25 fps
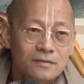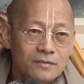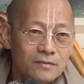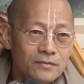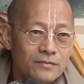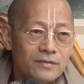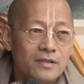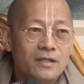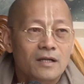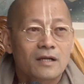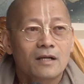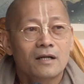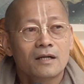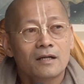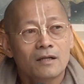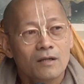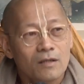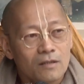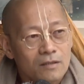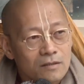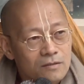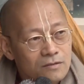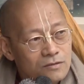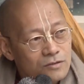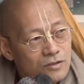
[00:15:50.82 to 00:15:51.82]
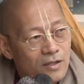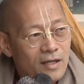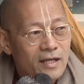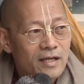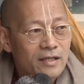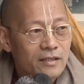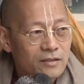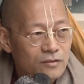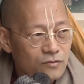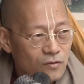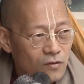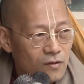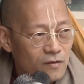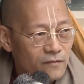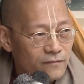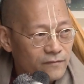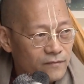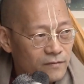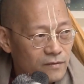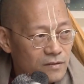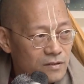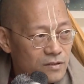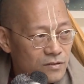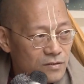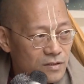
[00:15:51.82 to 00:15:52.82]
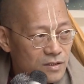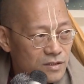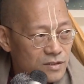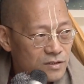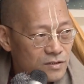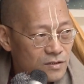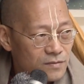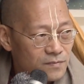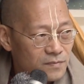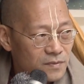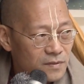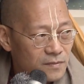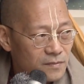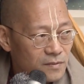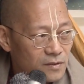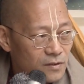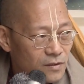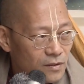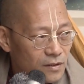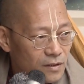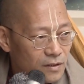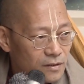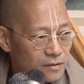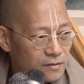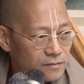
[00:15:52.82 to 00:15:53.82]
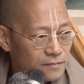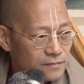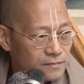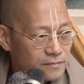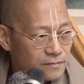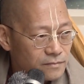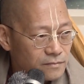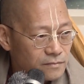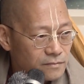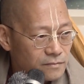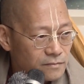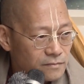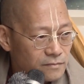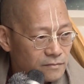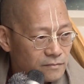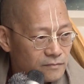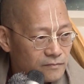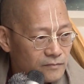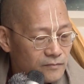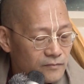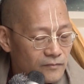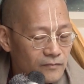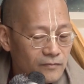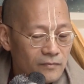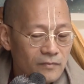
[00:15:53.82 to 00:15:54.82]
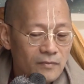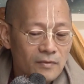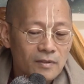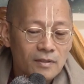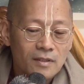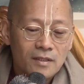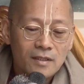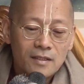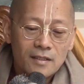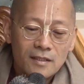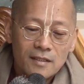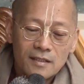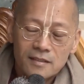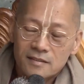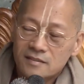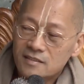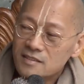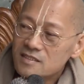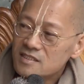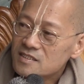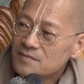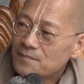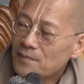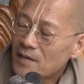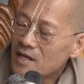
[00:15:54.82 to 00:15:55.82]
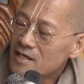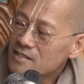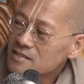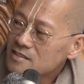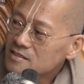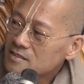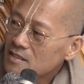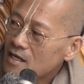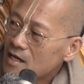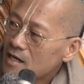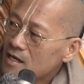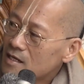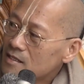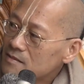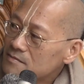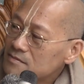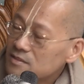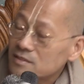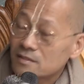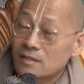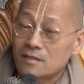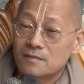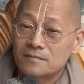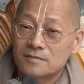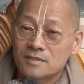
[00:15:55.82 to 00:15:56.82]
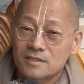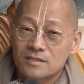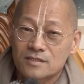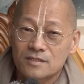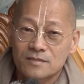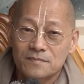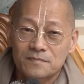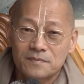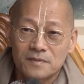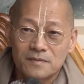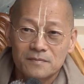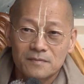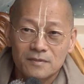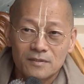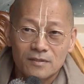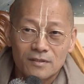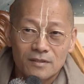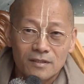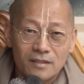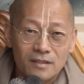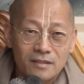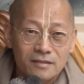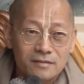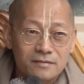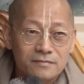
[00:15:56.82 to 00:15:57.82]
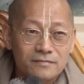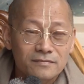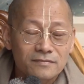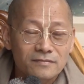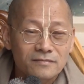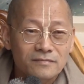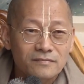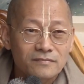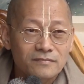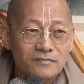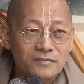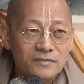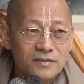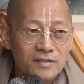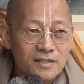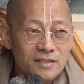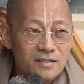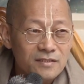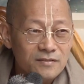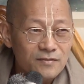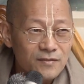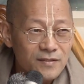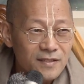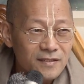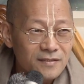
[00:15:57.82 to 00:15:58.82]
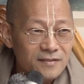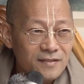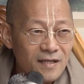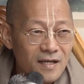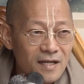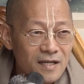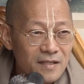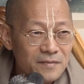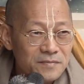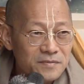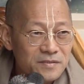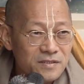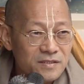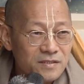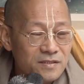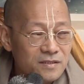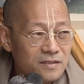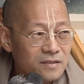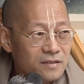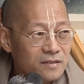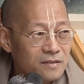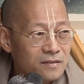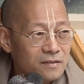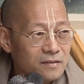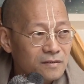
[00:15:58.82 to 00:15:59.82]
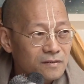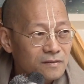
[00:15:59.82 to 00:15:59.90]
we are trying to offer it to the Supreme Lord. Now, these pastimes of the Supreme Lord, there are three types